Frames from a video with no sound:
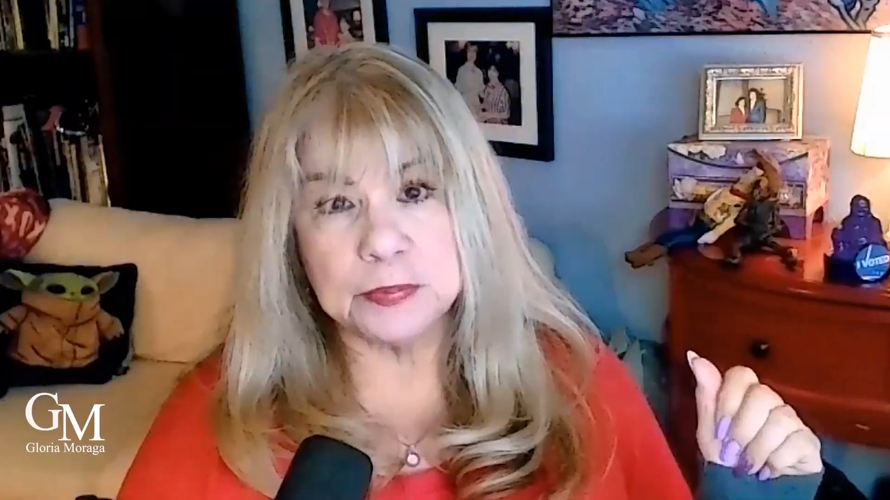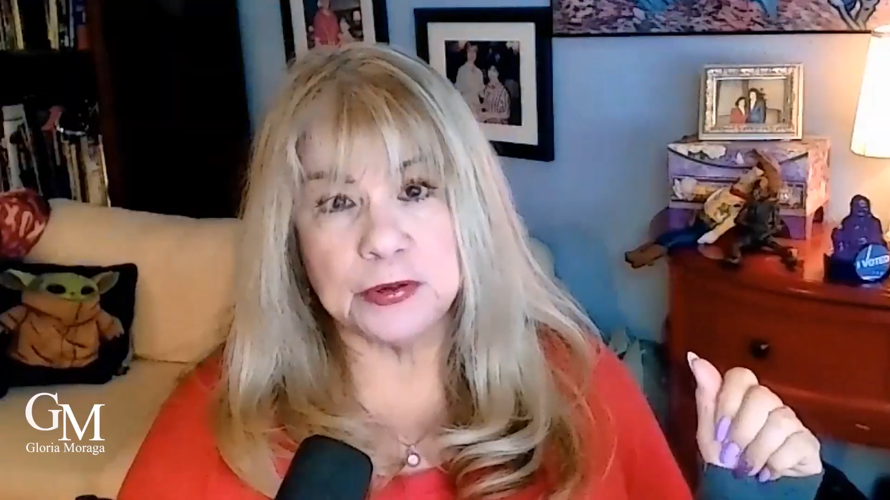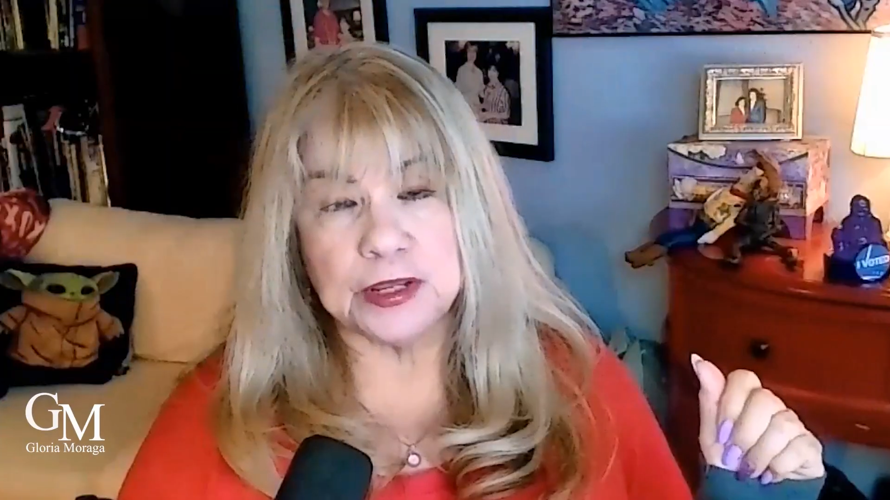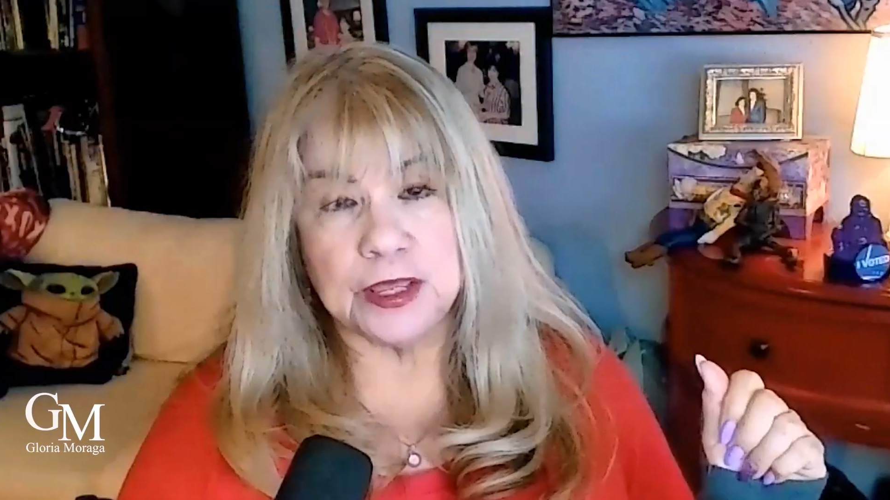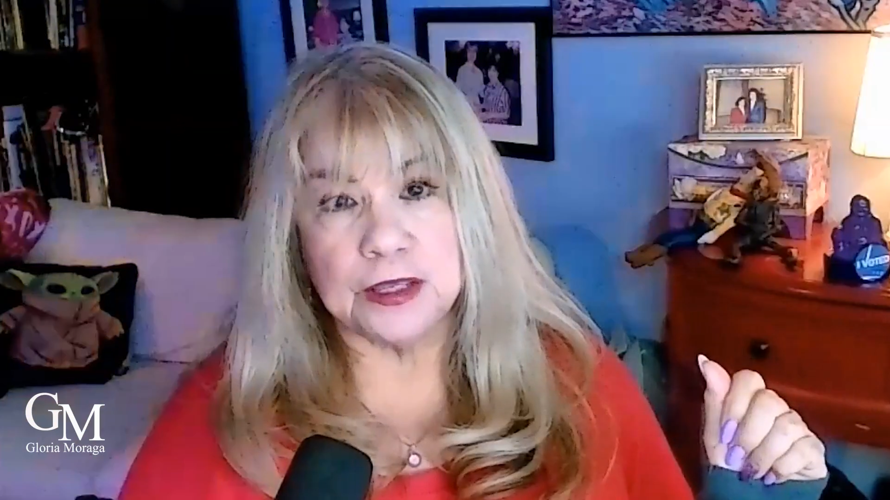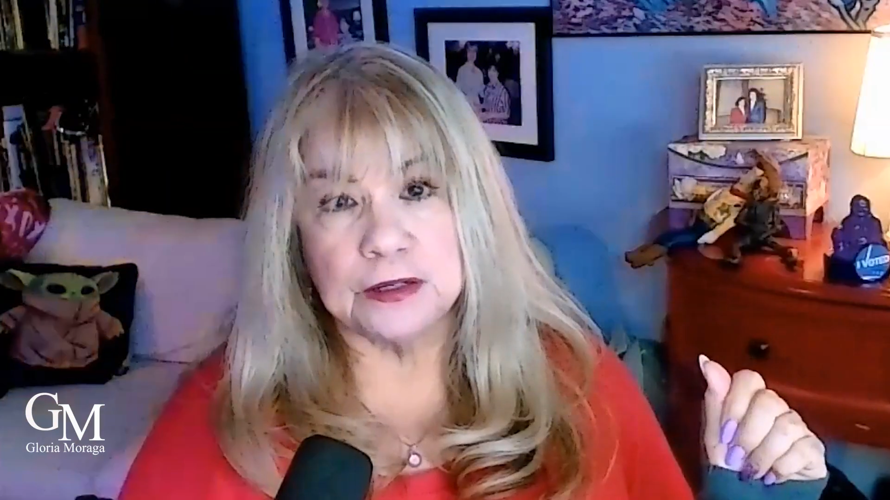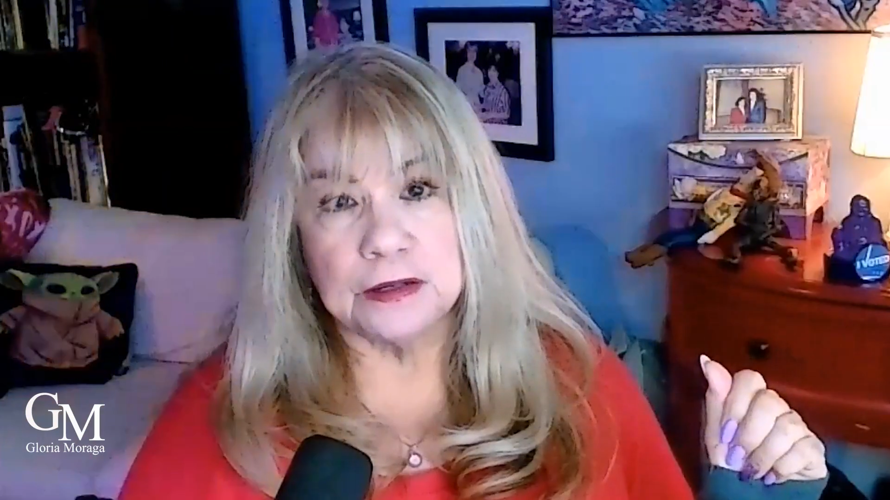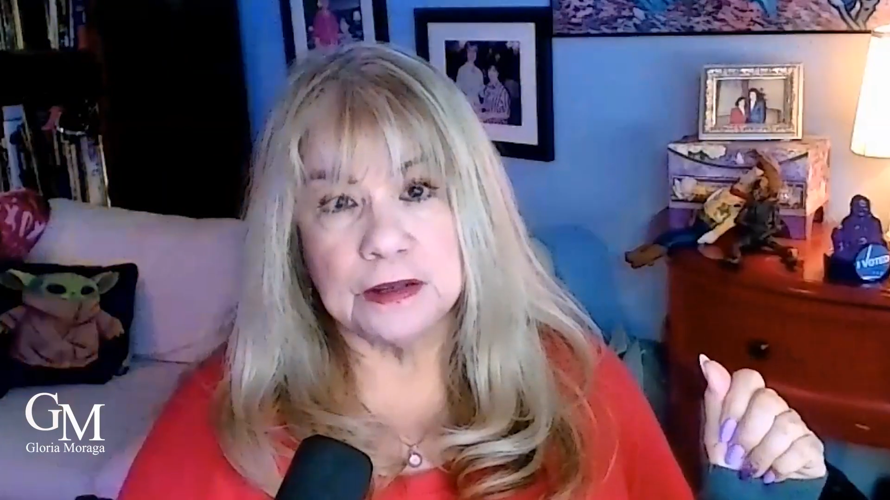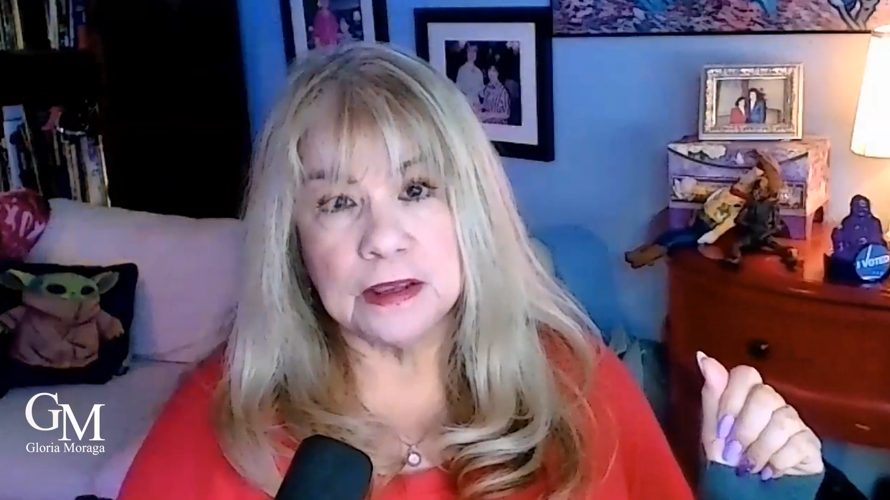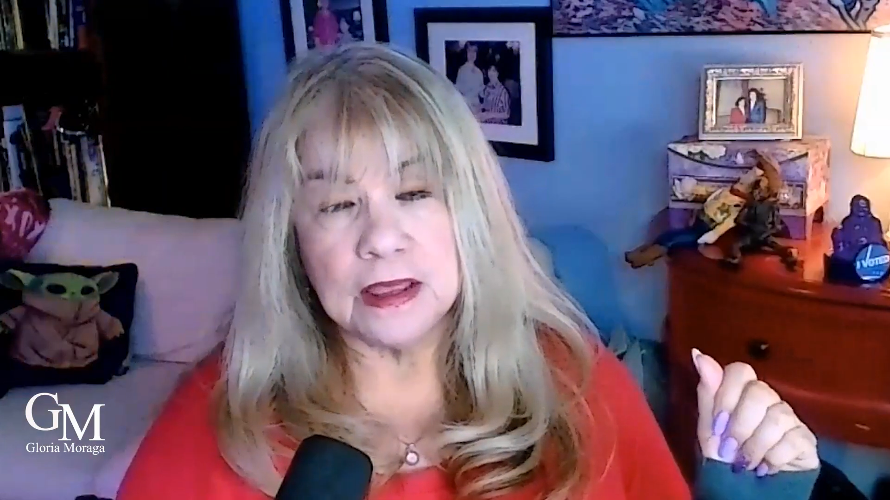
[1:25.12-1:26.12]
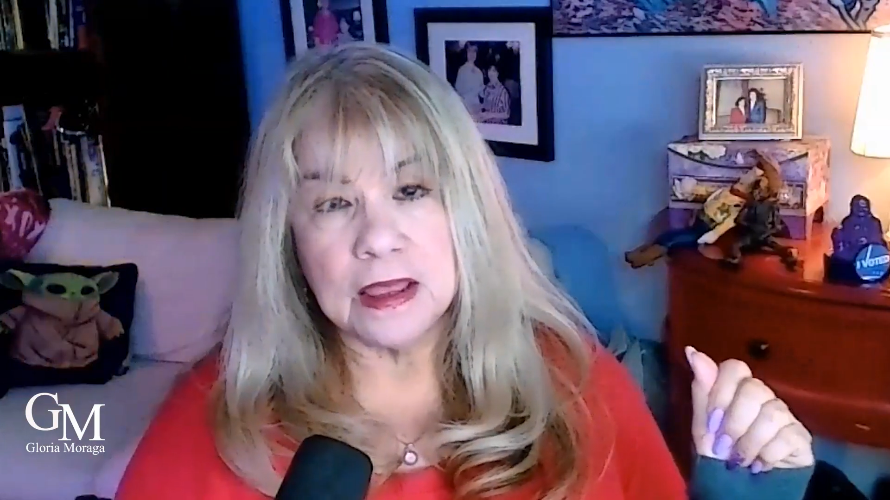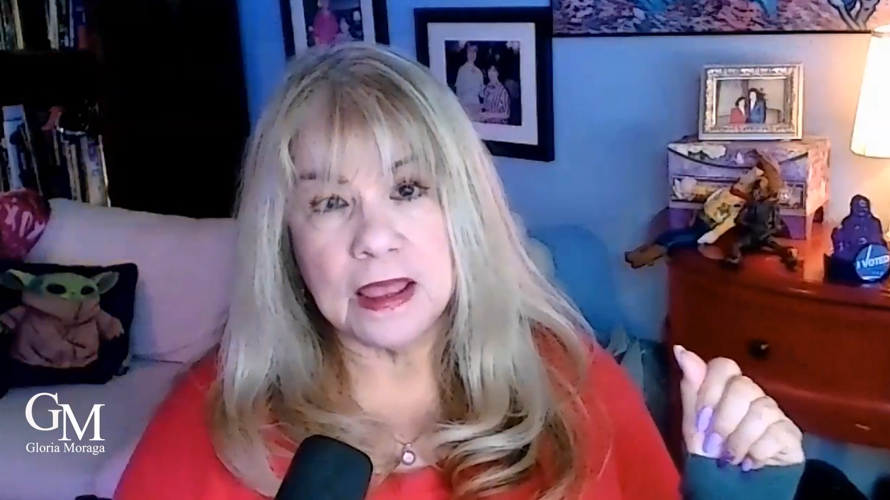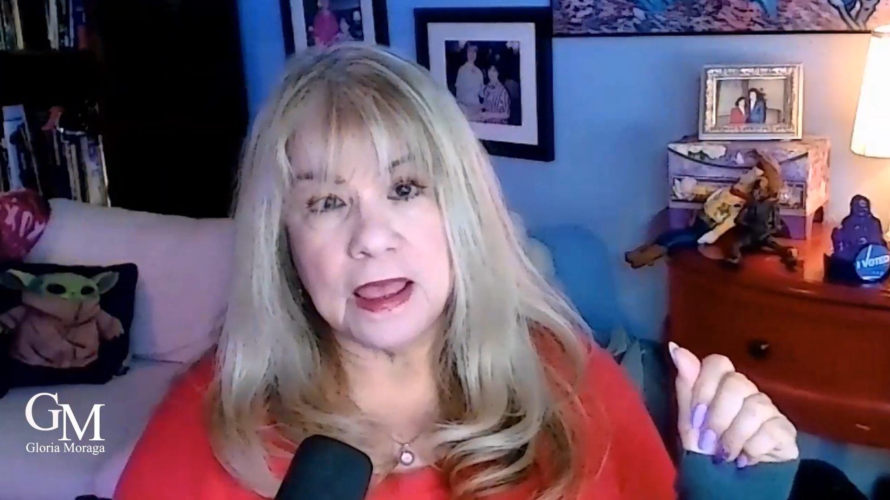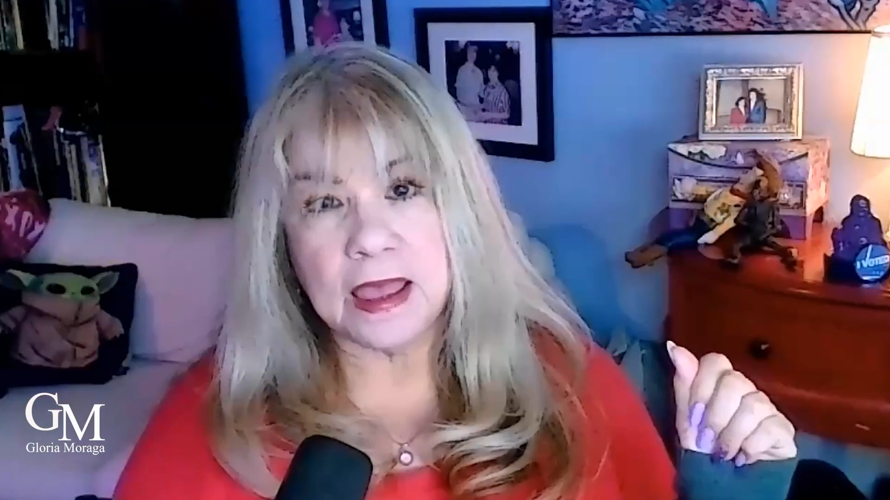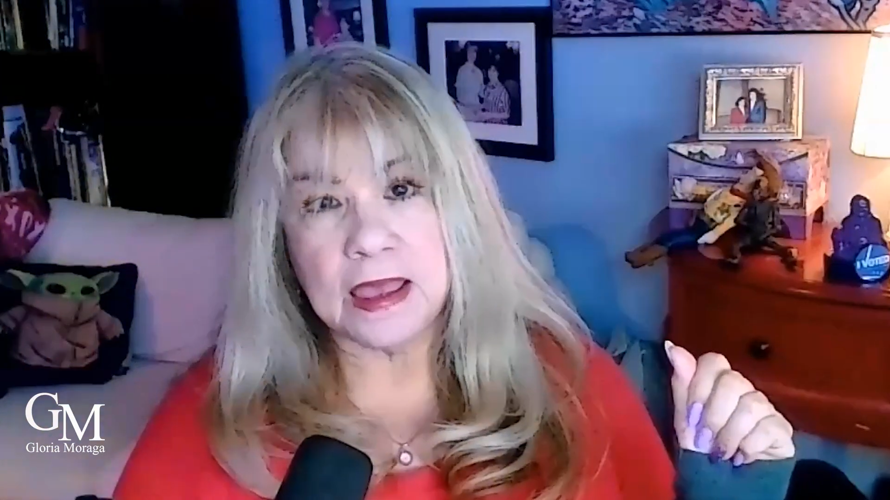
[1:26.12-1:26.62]
in
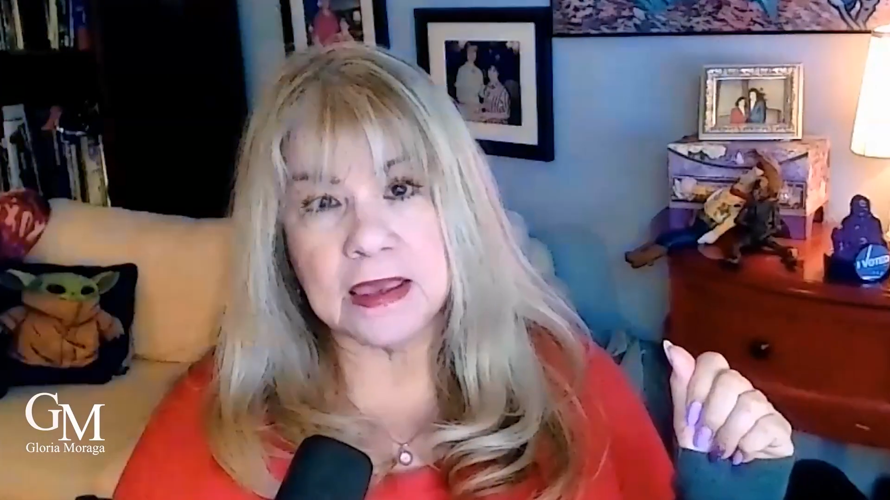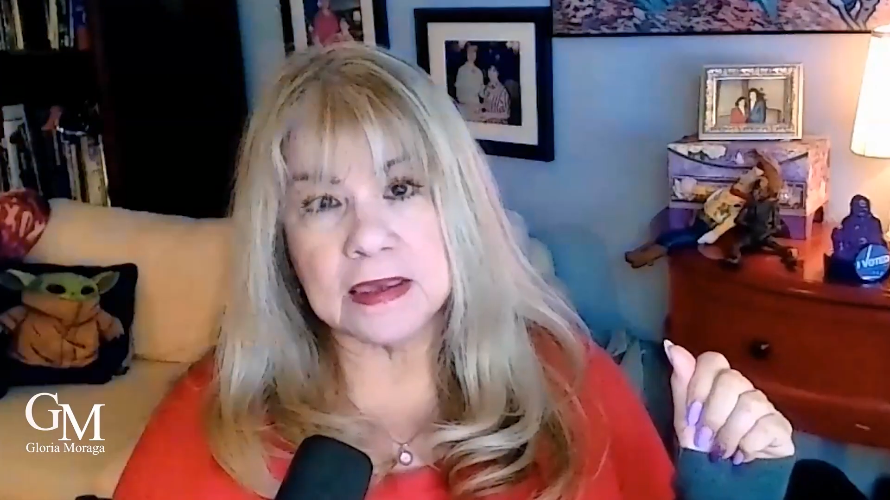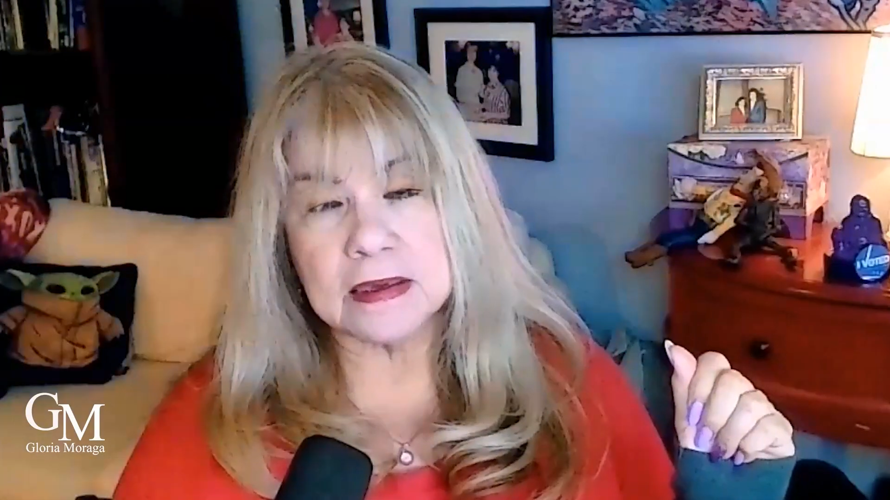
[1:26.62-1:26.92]
a